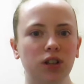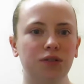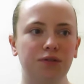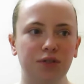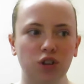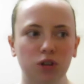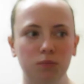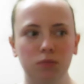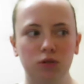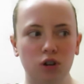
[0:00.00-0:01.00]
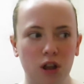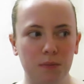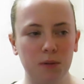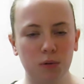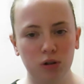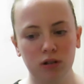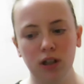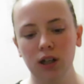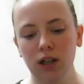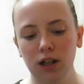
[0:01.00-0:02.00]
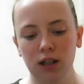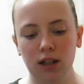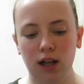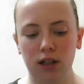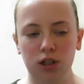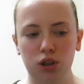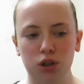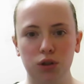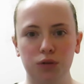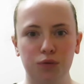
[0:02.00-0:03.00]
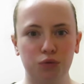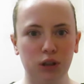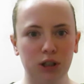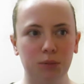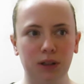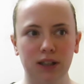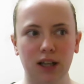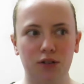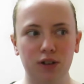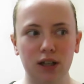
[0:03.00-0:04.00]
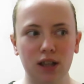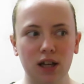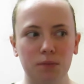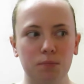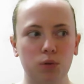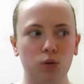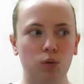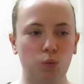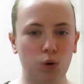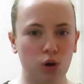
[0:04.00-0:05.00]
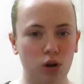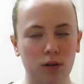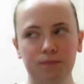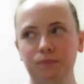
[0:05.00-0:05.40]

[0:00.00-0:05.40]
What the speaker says: of some other people that shouldn't have really been there either, but were.